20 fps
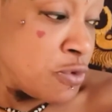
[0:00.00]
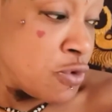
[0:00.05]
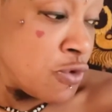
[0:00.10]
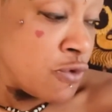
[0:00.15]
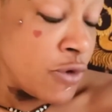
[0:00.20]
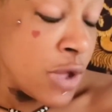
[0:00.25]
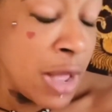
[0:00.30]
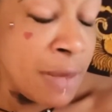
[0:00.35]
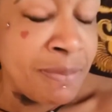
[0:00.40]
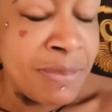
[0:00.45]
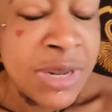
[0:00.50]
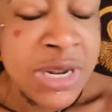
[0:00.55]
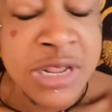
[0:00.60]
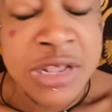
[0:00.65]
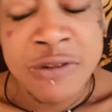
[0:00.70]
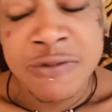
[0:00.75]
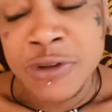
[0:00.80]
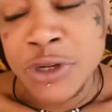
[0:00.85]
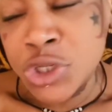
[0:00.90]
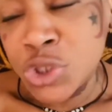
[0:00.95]
prove. And I
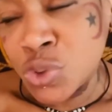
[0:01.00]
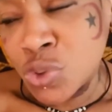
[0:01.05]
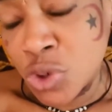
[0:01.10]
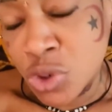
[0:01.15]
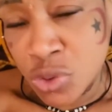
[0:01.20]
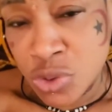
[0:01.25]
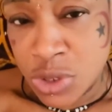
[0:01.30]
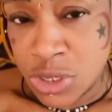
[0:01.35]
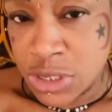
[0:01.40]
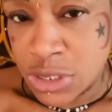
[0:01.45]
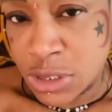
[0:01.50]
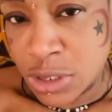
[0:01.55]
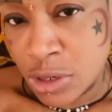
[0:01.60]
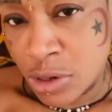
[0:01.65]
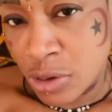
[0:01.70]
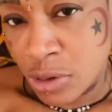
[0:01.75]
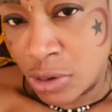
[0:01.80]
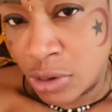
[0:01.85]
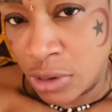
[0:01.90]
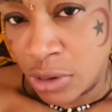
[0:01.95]
need for sure goodies,
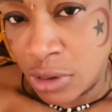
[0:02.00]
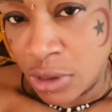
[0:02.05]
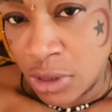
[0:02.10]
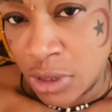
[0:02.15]
you know.